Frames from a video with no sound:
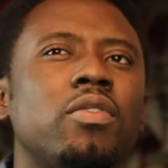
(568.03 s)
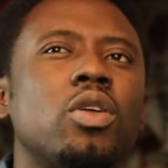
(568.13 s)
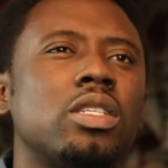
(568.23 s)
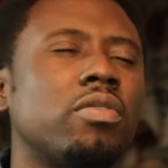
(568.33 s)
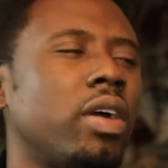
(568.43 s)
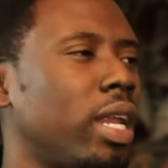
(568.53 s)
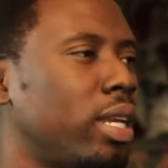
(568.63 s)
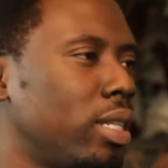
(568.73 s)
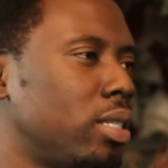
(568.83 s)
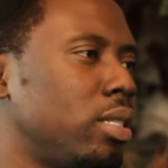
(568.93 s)
given yourself an
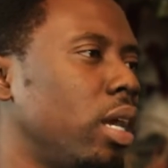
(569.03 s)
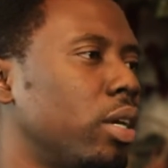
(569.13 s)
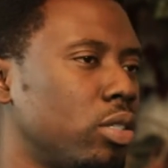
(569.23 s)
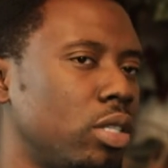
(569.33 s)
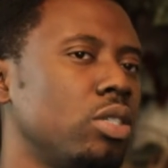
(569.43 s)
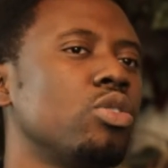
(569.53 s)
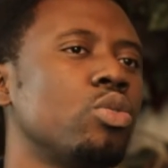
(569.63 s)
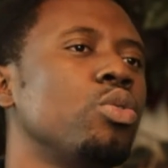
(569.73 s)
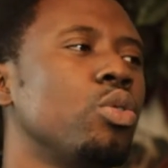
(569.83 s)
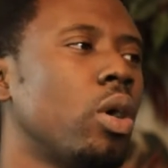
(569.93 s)
identity as this
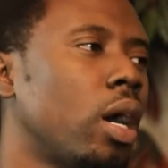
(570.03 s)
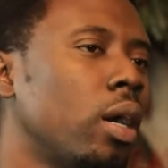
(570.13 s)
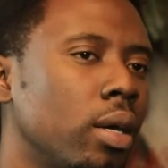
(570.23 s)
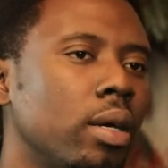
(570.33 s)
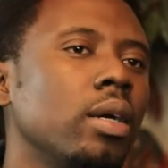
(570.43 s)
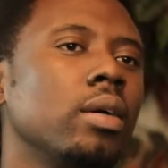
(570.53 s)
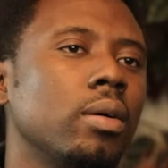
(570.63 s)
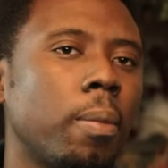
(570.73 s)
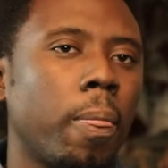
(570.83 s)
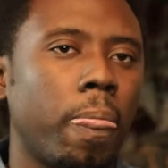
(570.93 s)
is who you are mm.
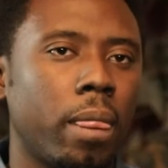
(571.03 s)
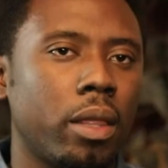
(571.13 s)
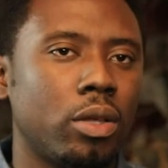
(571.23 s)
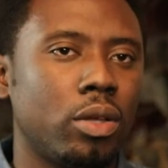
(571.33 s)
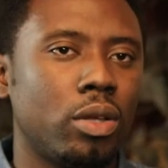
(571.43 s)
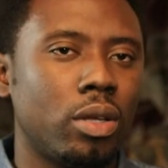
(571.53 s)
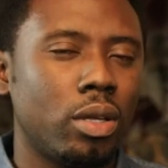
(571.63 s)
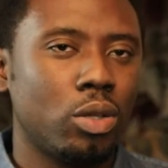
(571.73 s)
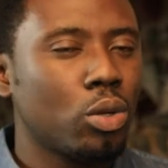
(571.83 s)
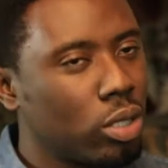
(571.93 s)

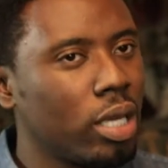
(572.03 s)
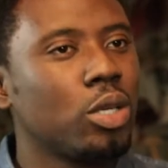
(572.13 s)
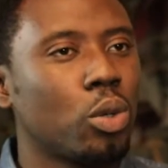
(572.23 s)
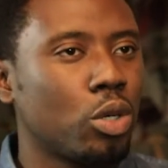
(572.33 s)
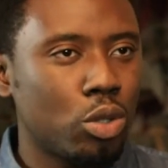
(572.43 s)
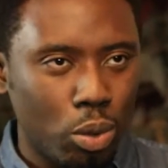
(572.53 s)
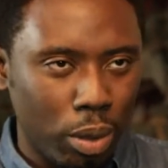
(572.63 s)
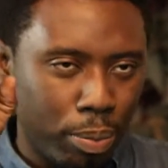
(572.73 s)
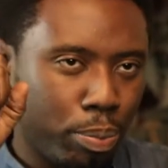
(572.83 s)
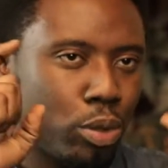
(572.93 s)
those things will
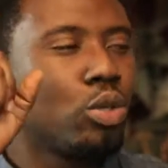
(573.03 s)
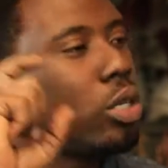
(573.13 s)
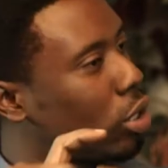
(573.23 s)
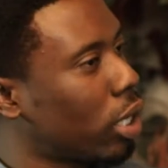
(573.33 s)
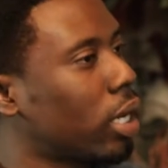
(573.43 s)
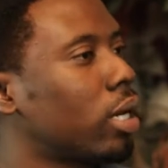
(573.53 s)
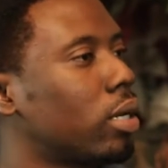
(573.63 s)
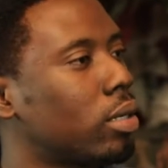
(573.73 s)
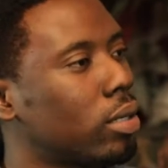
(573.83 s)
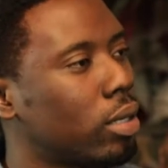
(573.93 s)
also put you in check
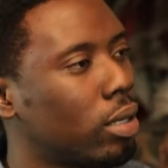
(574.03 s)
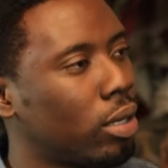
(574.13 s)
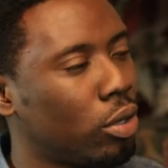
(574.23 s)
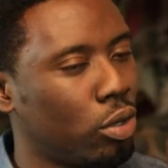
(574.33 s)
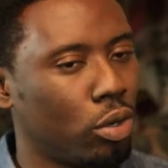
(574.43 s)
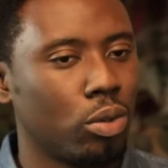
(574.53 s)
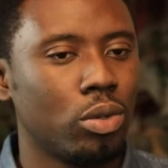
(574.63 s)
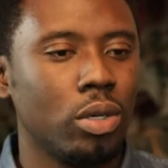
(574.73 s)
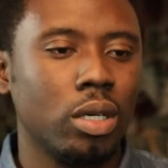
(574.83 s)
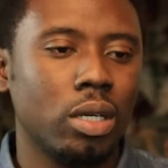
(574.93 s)
you
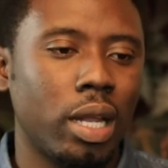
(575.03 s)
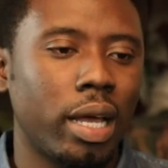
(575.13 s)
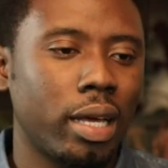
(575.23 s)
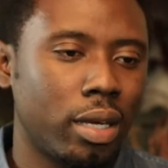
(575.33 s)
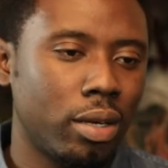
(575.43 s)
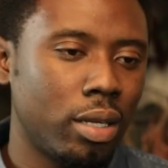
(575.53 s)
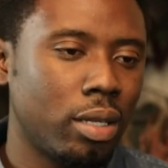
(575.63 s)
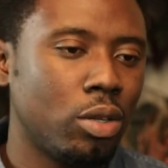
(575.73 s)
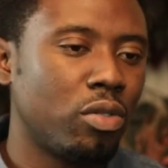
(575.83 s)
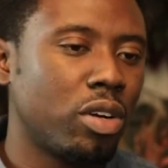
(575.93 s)
know like
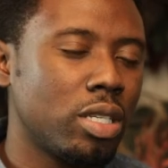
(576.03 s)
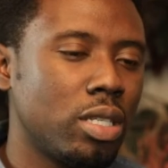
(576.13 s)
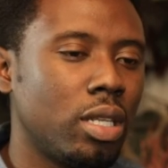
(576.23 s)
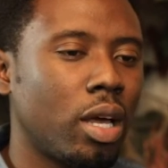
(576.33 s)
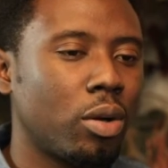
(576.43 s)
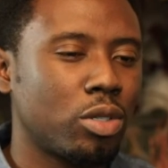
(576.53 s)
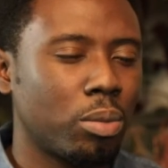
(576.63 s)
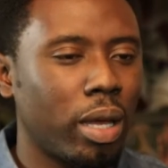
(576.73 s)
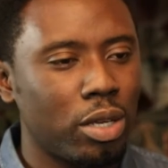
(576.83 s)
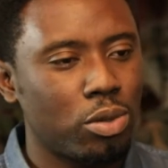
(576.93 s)
in university now
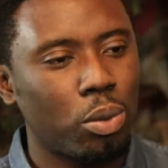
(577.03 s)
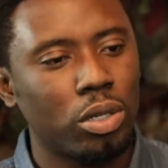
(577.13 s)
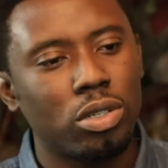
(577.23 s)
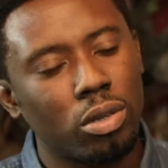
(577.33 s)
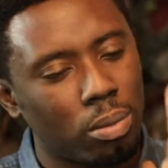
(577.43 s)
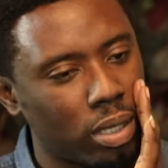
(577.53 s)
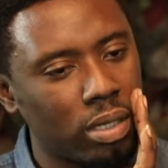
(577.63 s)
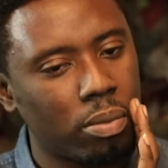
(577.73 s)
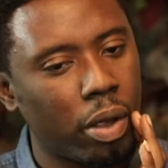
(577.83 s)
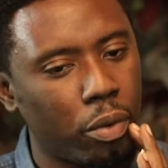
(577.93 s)
some guys were watching some
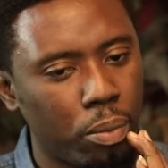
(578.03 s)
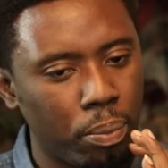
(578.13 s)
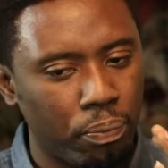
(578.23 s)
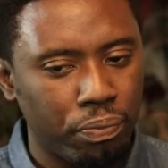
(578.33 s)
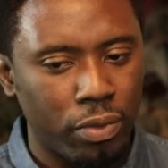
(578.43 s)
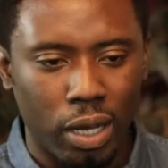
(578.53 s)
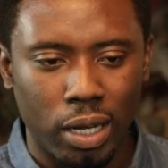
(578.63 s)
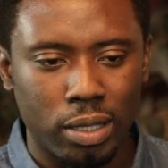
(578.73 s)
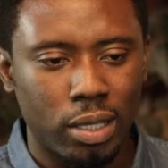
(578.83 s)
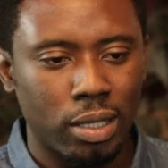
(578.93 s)
things in my room
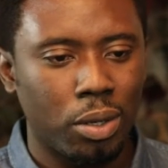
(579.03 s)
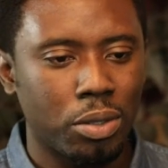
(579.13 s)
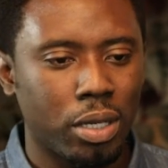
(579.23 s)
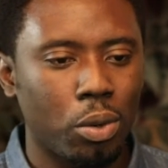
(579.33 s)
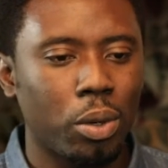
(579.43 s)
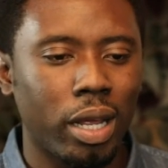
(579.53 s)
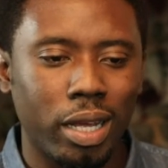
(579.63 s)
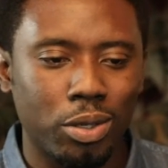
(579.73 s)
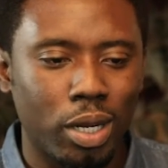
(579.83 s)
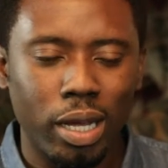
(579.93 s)
and then I was like, oh, what are
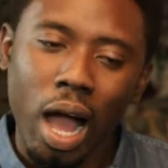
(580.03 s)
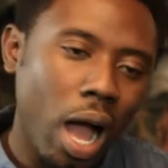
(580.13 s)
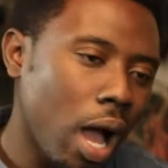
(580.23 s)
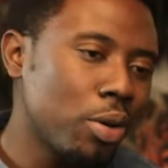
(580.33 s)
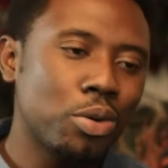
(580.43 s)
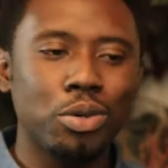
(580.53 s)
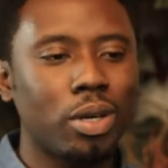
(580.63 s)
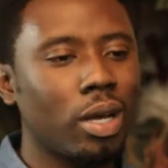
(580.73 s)
you guys? like, ah, no,